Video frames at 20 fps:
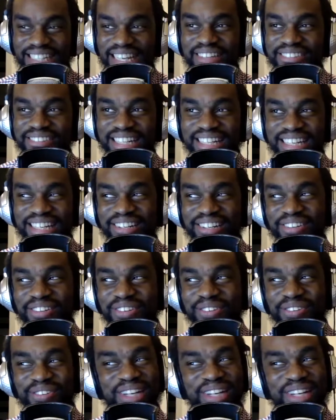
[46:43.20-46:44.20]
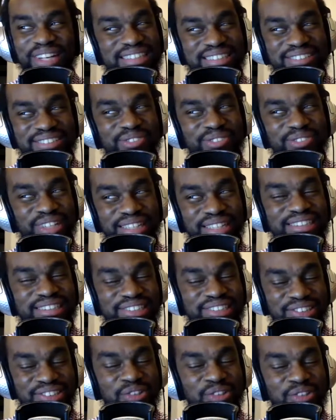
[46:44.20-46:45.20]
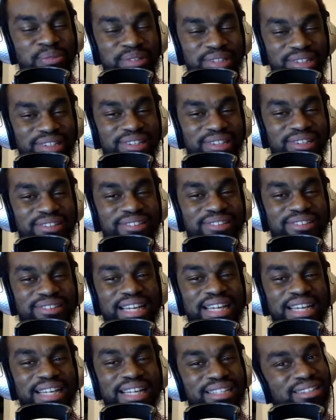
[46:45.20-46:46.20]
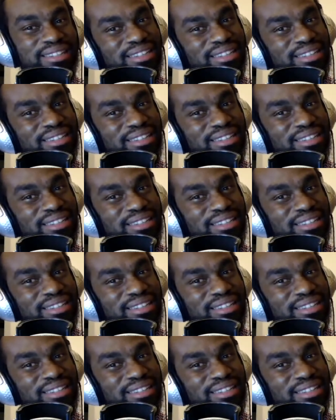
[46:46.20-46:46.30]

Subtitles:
I was like, yo, that's really stupid, dog. Like,